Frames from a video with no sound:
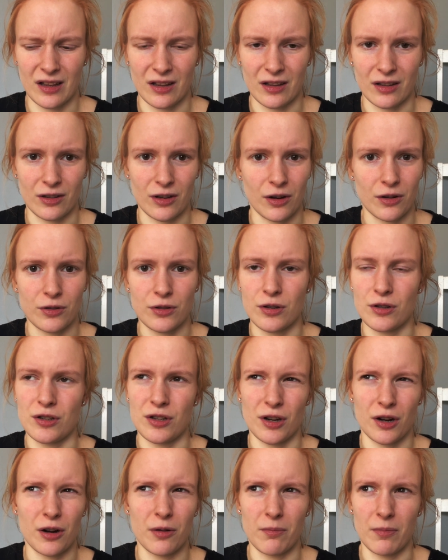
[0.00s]
gone to
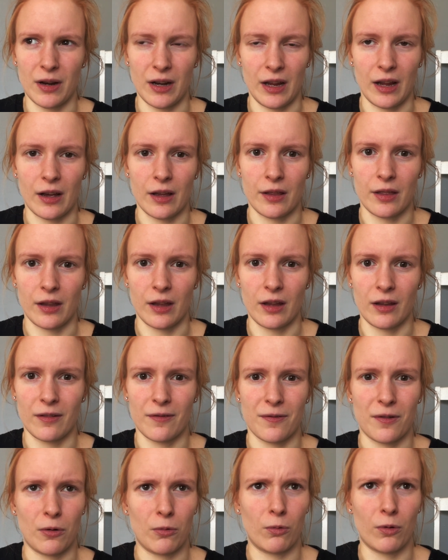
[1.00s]
Germany, I think,
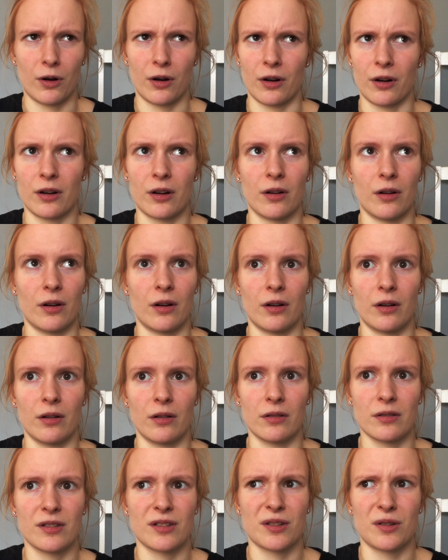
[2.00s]
for work or
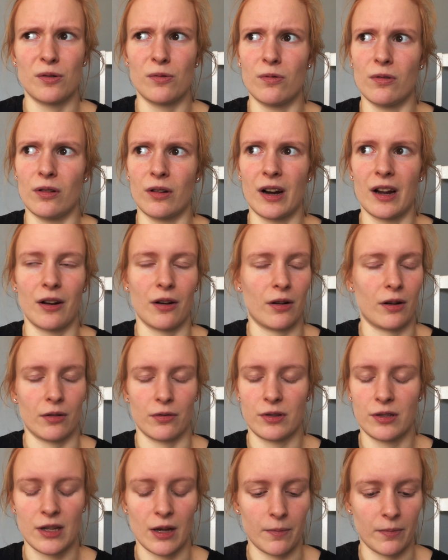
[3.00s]
school, I don't know,
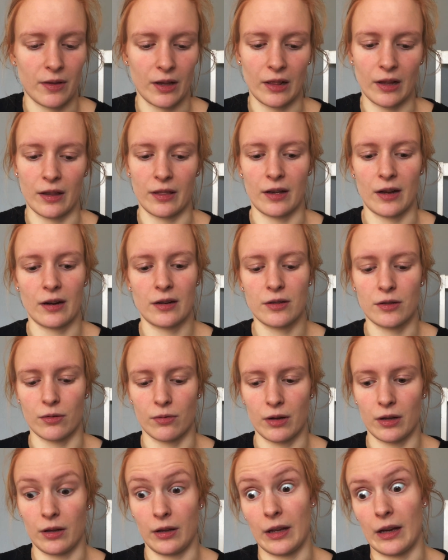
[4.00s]
something like that.
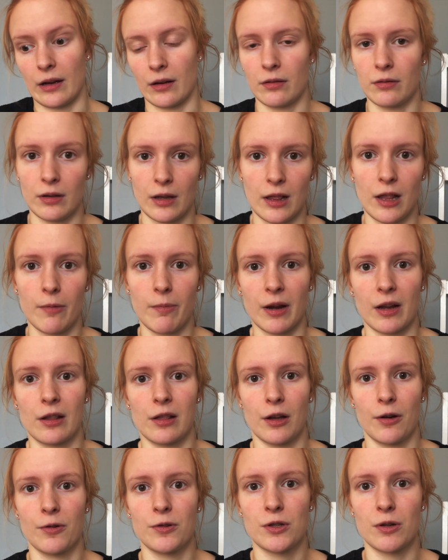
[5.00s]
So yeah, a little bit
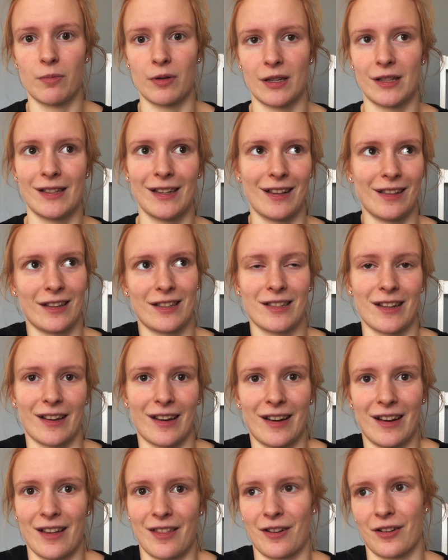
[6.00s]
closer, but still it's like
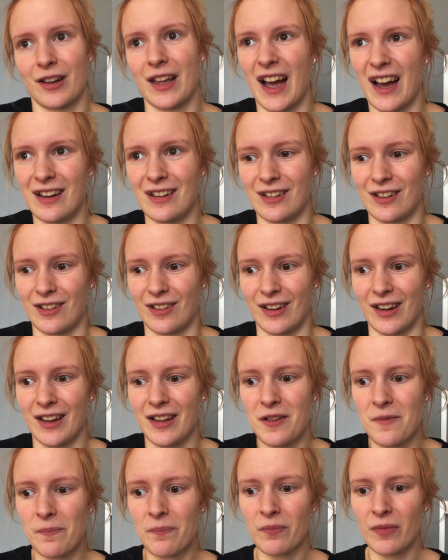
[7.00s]
another
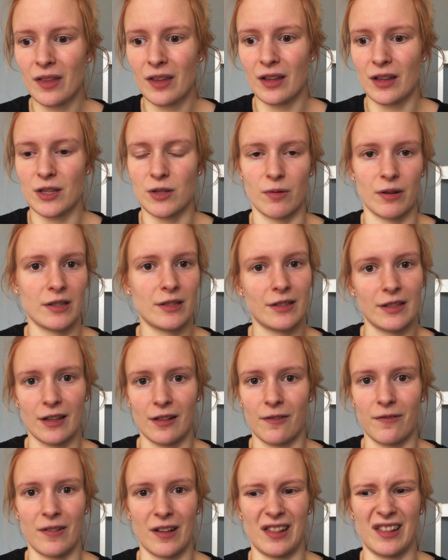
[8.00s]
country. So I
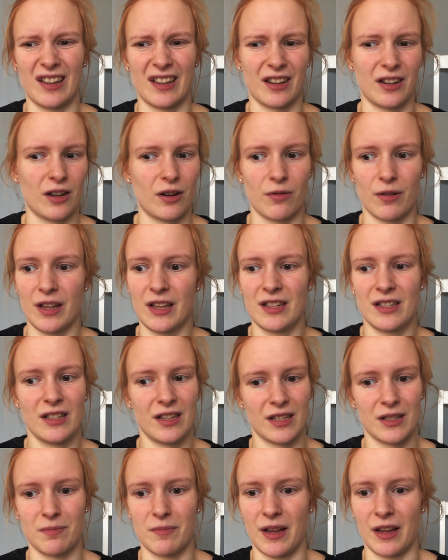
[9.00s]
still felt like, no, he's
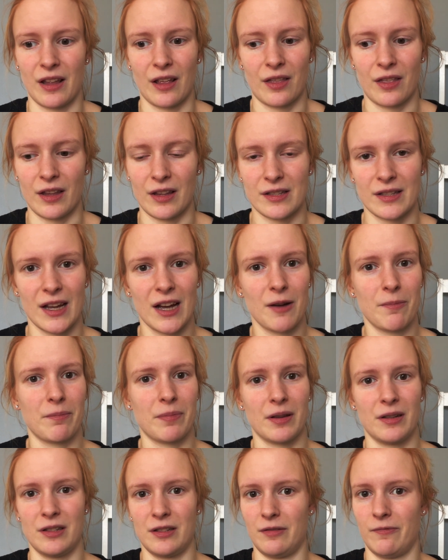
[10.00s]
just making things up
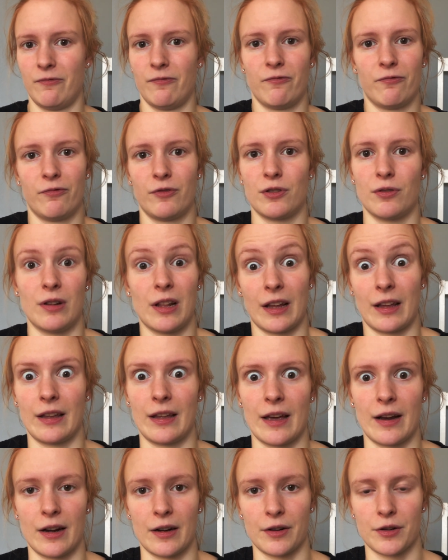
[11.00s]
to like
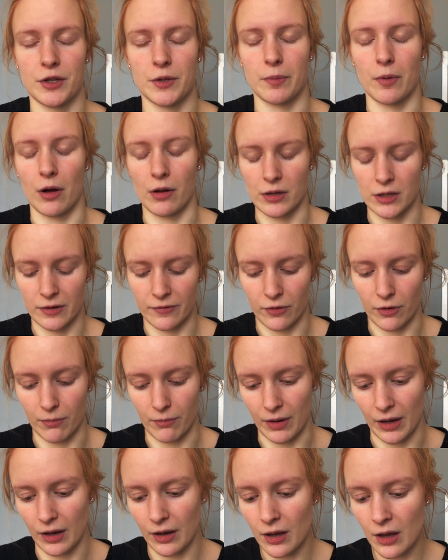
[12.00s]
get a response from
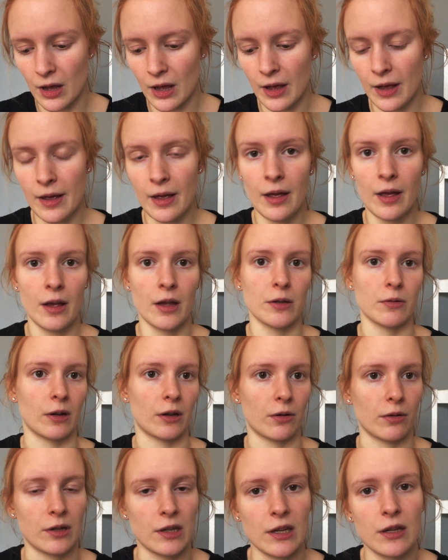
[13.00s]
me. So I
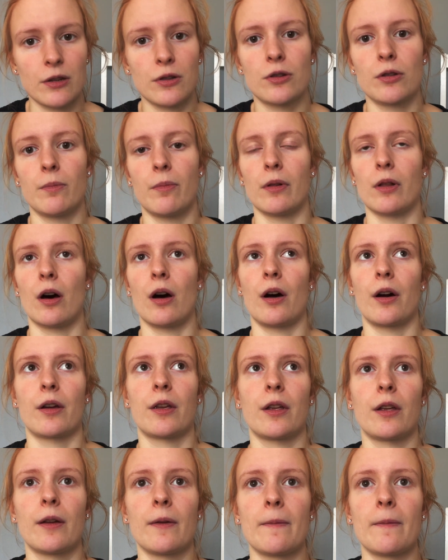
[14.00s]
continue to block.